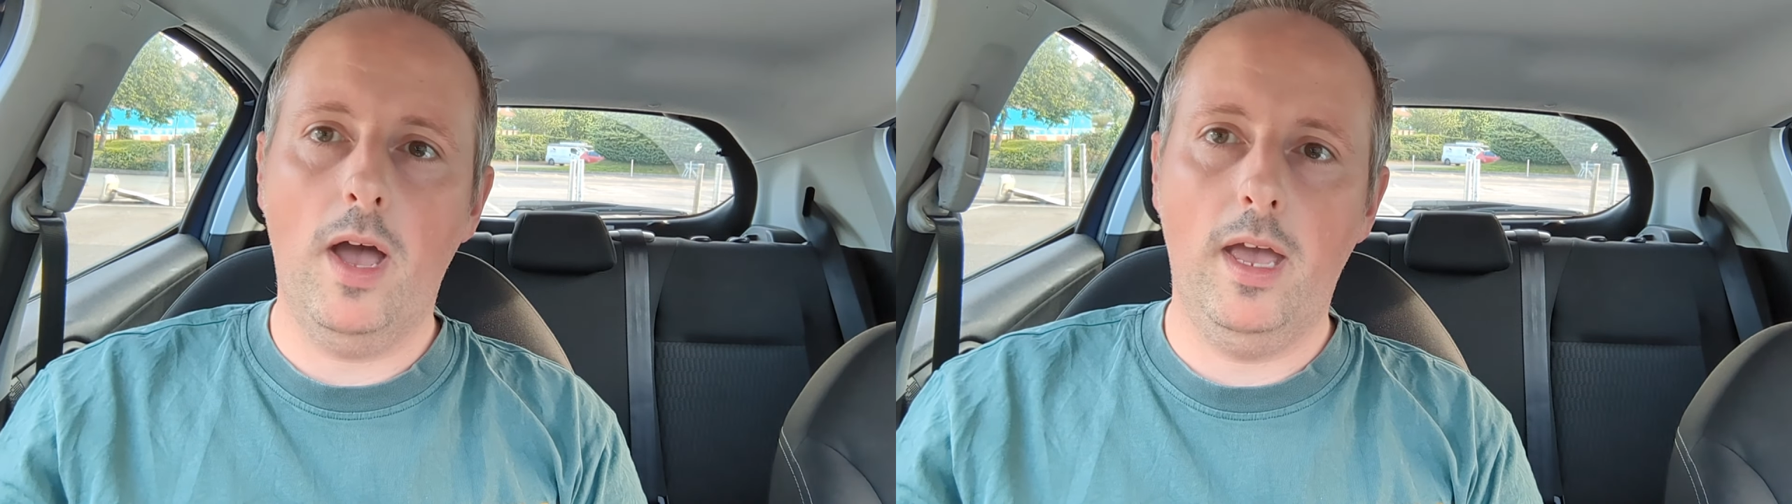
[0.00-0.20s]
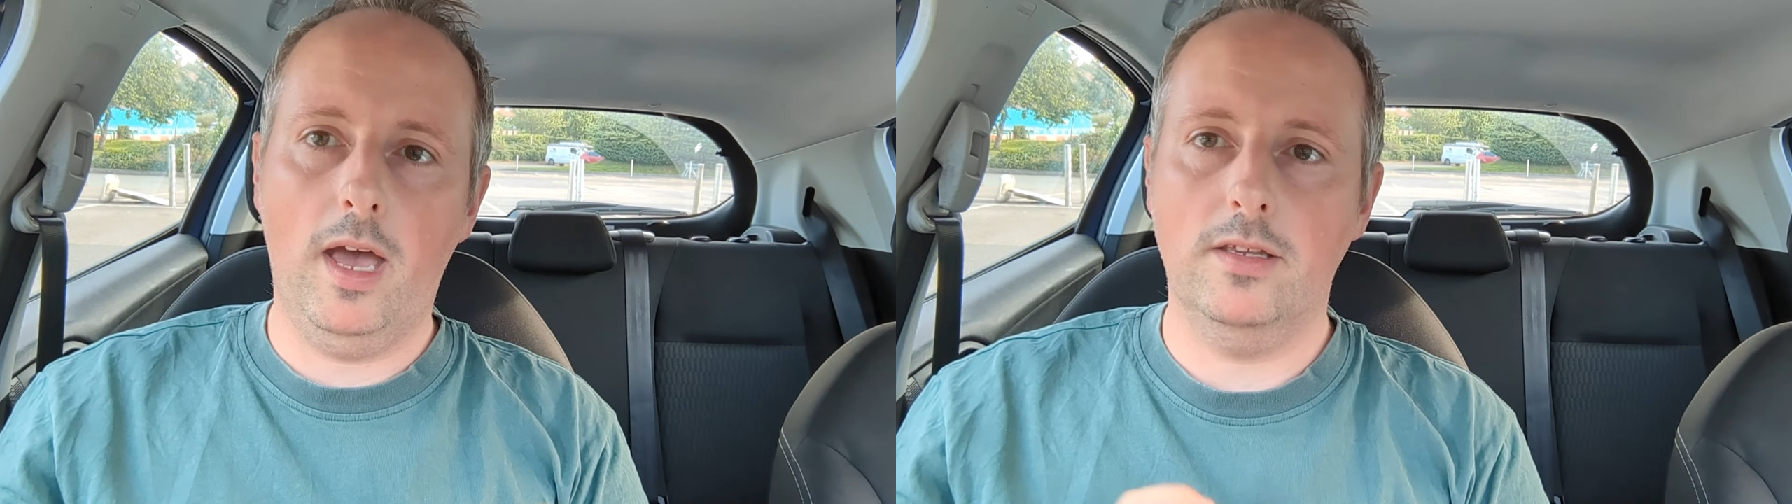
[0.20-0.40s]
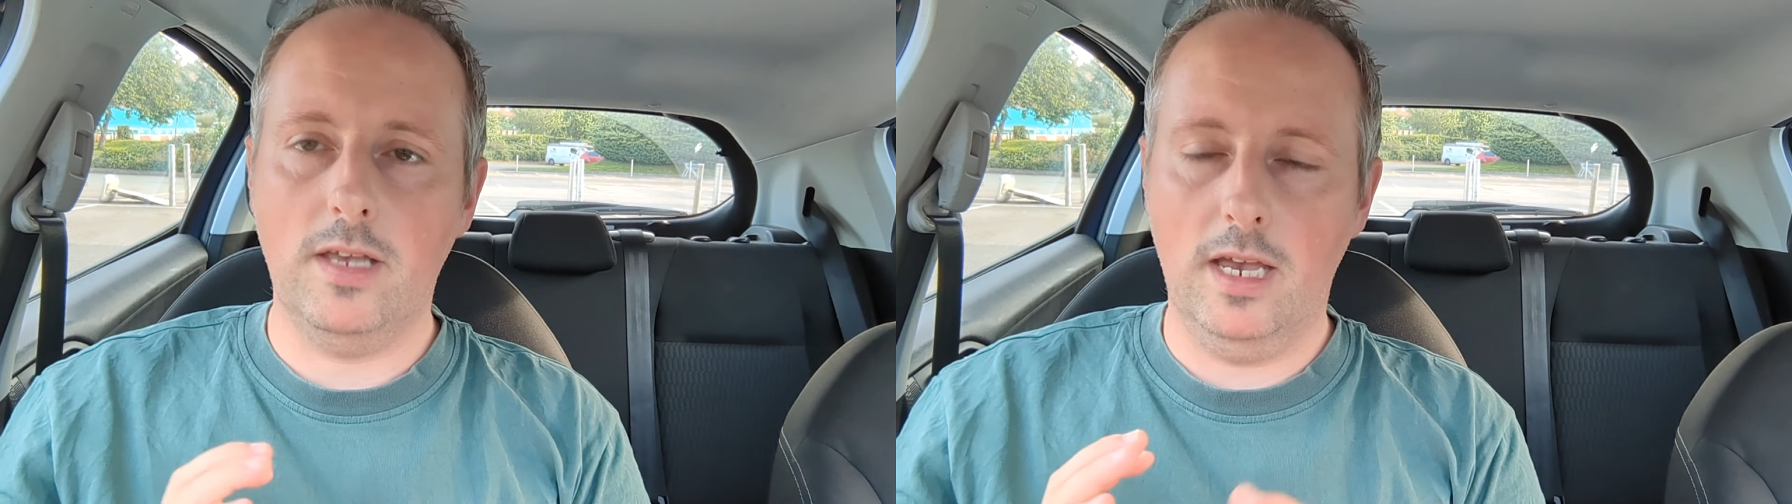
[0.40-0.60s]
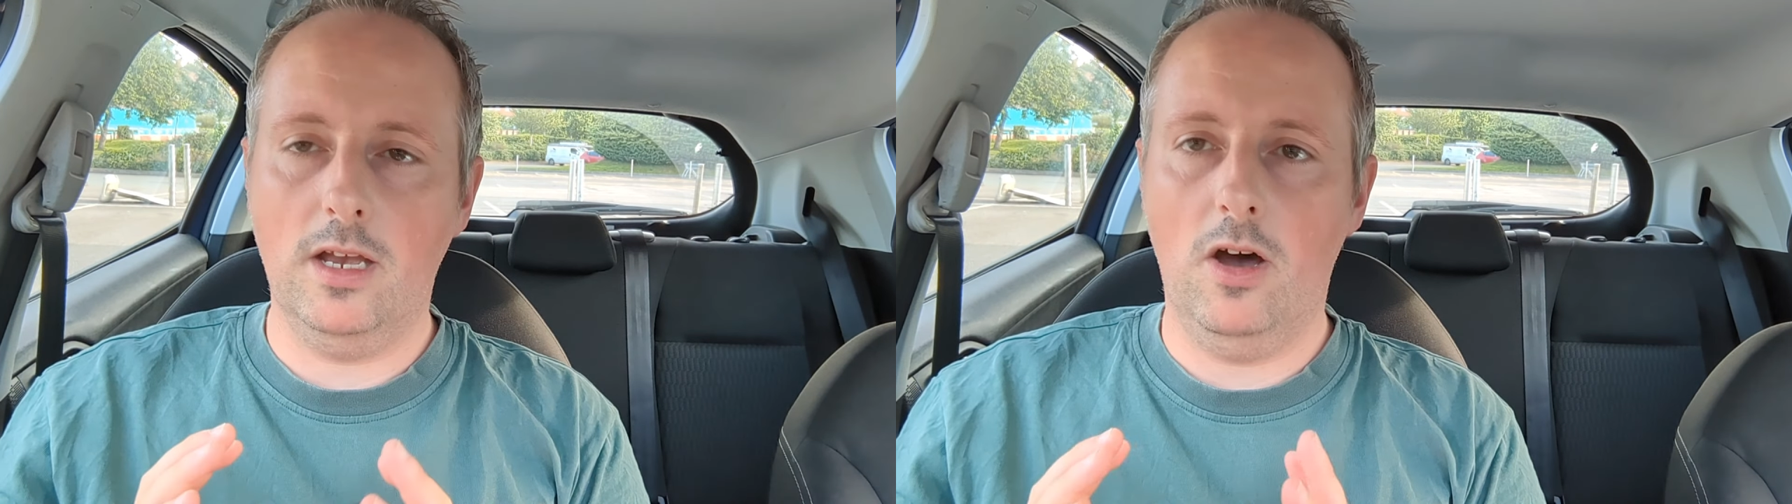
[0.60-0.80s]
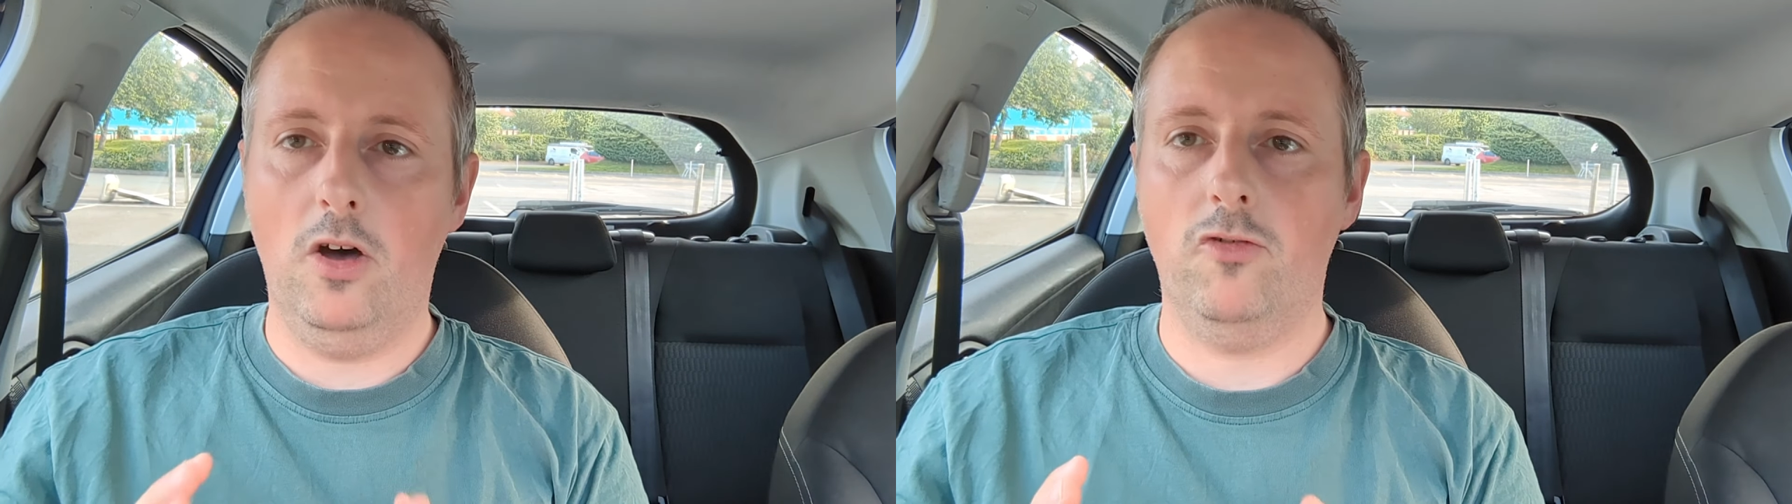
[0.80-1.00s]
as a
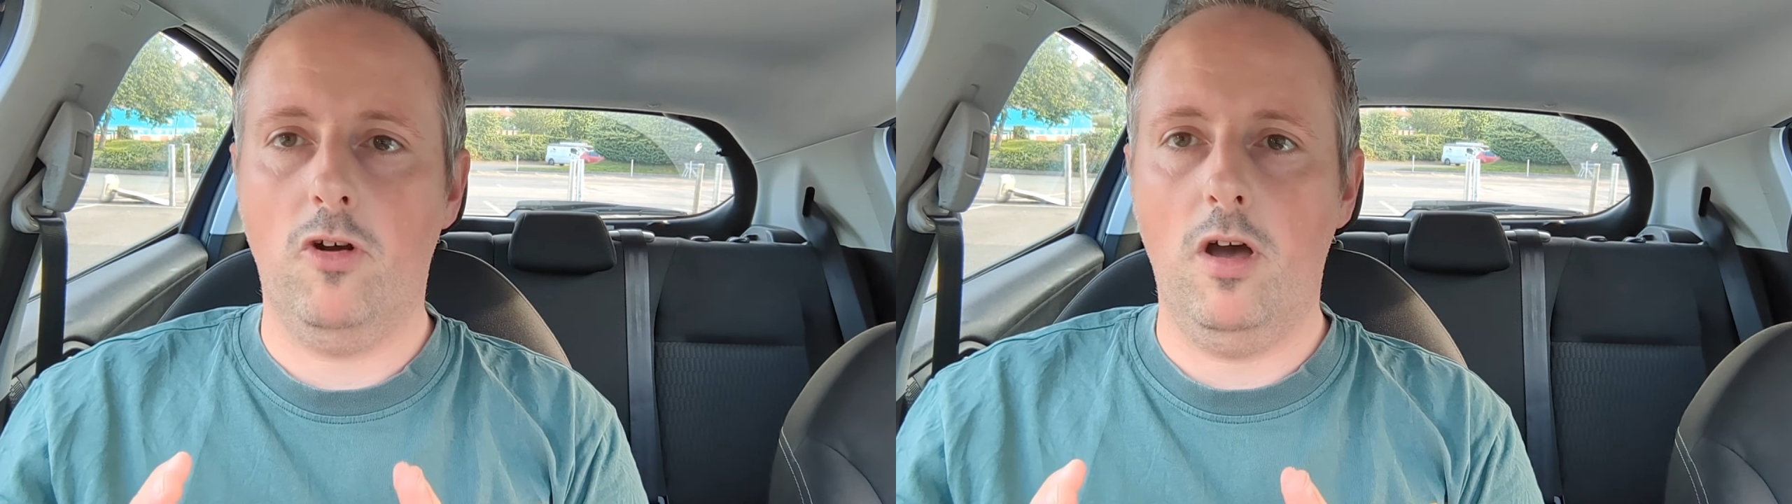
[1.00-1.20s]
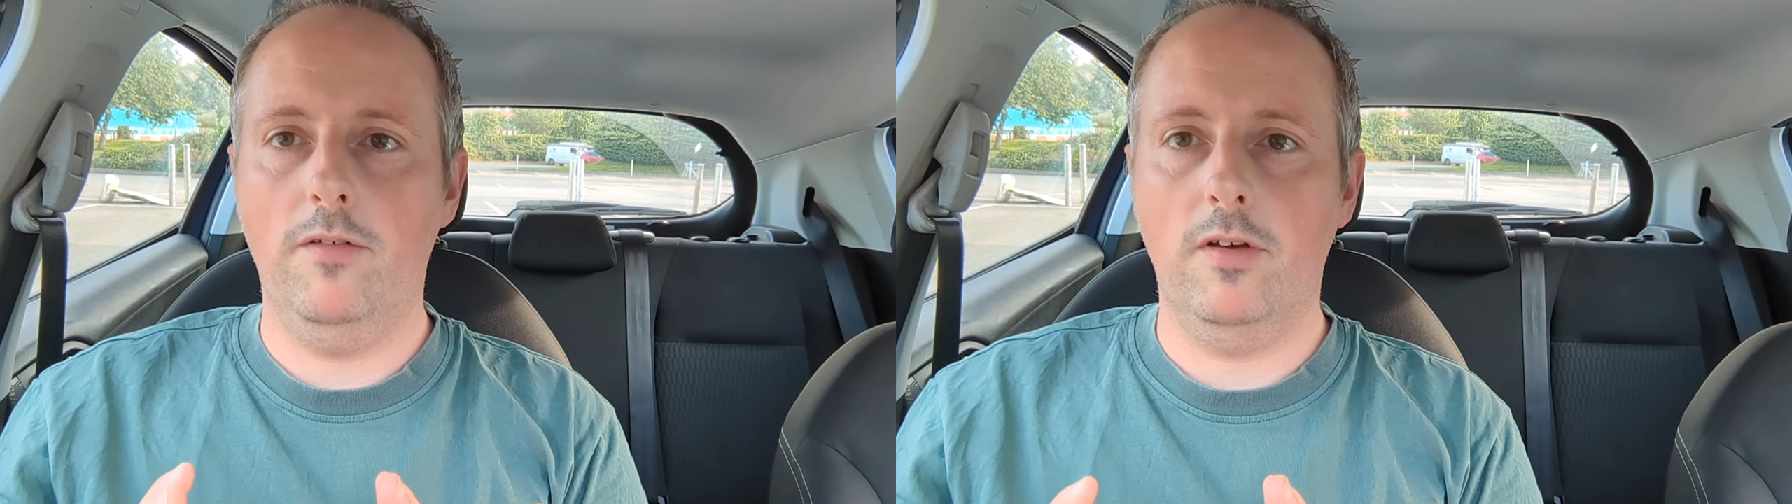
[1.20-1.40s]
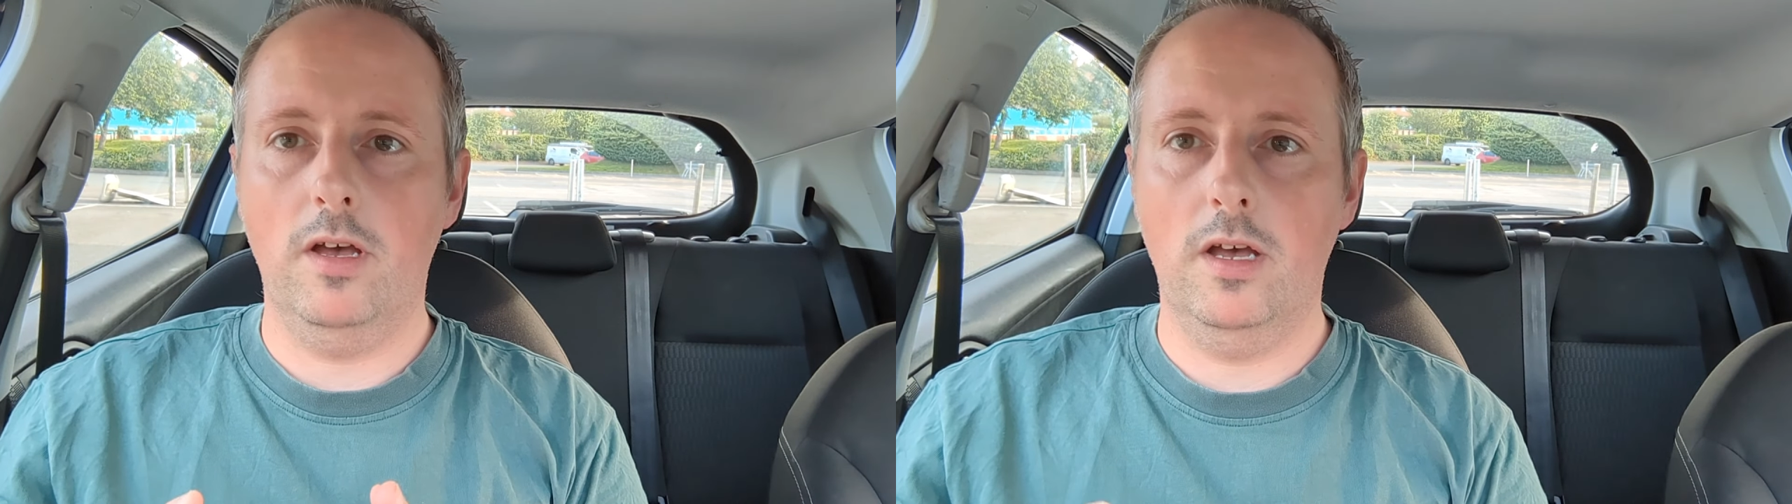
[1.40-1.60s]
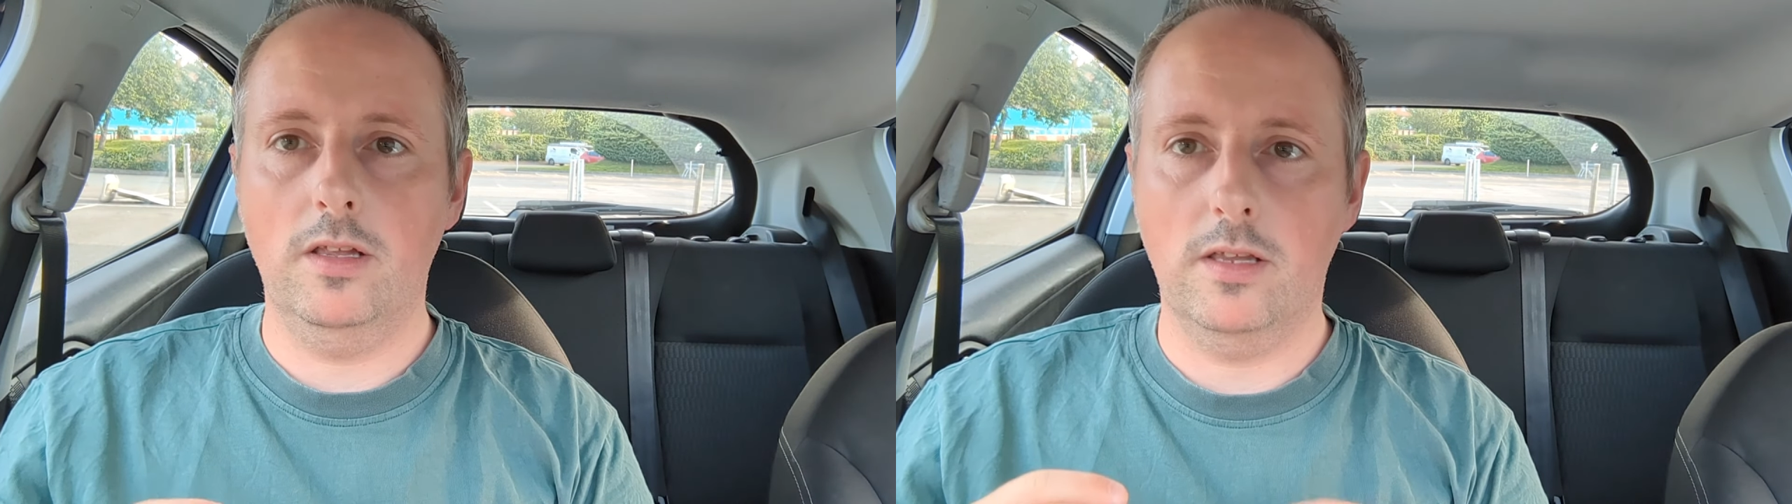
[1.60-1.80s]
car driver